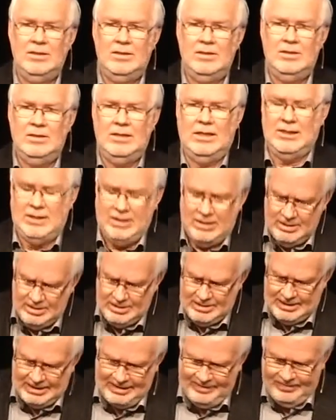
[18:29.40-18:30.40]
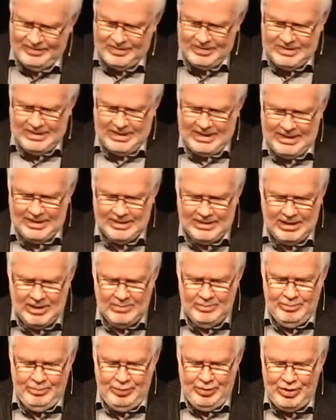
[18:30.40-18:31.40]
that David had
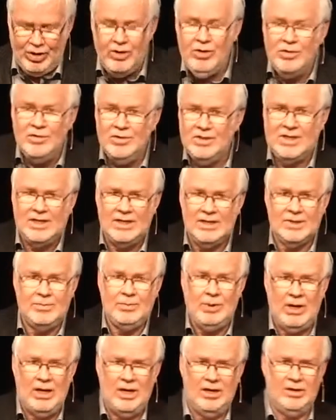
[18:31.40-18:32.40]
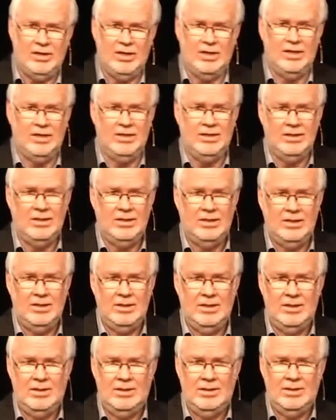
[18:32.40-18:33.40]
abused his power
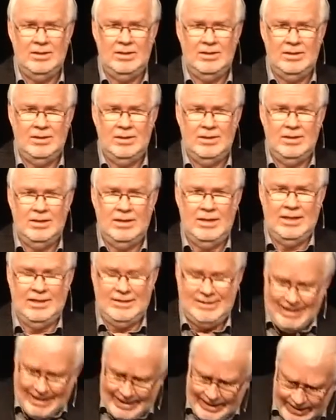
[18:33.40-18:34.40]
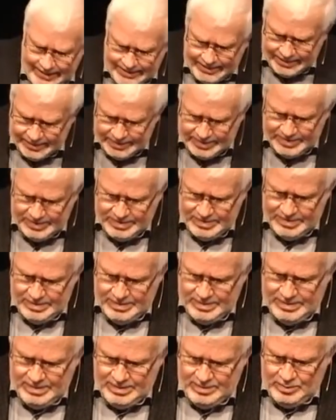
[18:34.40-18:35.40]
and taken
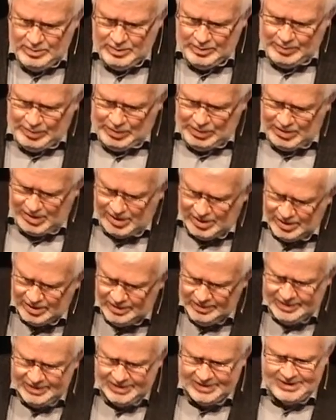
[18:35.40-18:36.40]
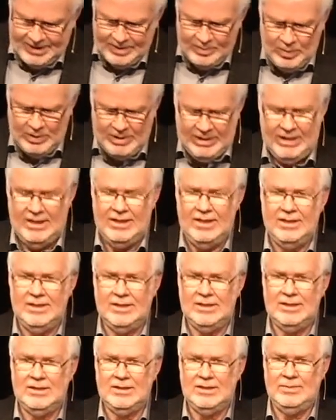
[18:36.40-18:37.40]
what belonged to someone
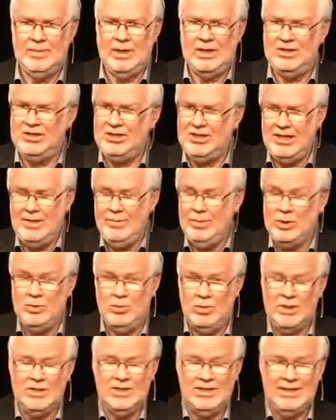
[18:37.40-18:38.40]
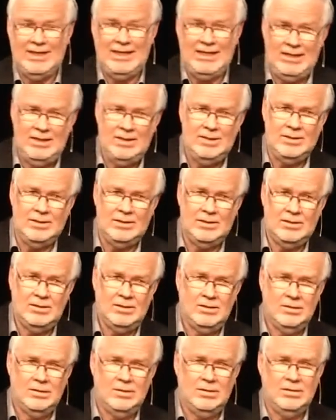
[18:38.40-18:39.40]
else. Bathsheba wasn't
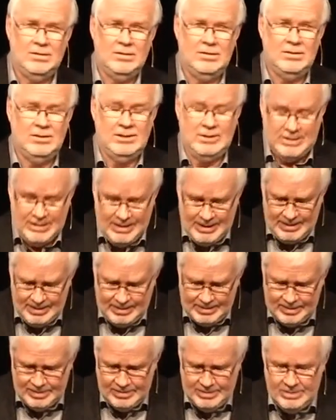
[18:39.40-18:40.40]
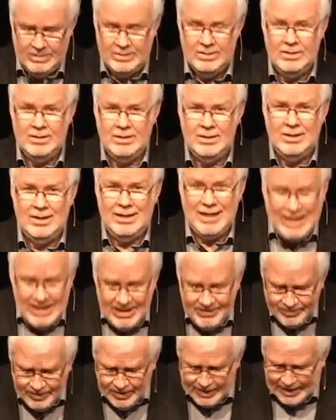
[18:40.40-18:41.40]
his to take,
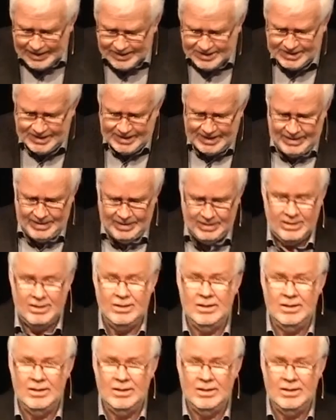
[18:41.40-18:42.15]
even as king.